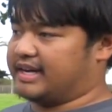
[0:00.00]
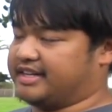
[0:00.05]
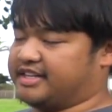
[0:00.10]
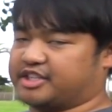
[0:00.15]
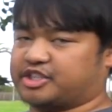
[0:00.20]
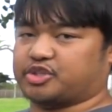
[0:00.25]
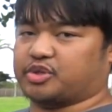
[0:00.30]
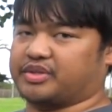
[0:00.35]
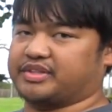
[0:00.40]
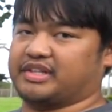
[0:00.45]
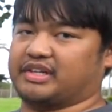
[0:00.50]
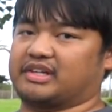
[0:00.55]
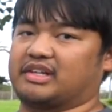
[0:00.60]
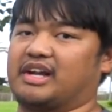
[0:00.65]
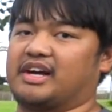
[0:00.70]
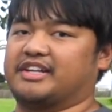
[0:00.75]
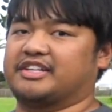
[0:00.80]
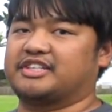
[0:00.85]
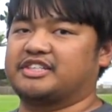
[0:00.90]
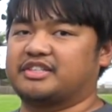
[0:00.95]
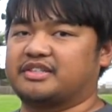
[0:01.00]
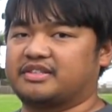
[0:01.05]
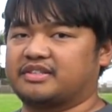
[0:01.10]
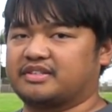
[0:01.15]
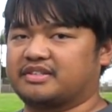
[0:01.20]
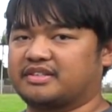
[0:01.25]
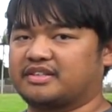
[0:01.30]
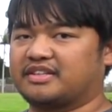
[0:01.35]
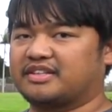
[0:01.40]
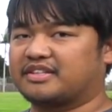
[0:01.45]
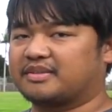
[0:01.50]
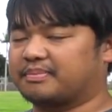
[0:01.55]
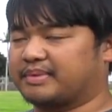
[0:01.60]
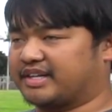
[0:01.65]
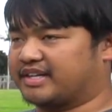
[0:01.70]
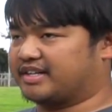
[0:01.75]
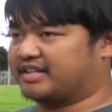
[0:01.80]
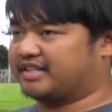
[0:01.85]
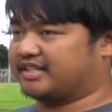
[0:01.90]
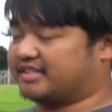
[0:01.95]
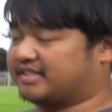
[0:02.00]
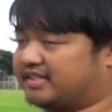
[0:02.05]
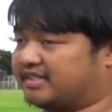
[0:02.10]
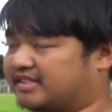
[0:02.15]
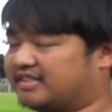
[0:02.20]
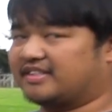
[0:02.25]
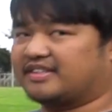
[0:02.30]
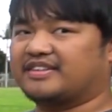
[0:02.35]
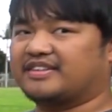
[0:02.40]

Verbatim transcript: I destroyed the clutch because oh yeah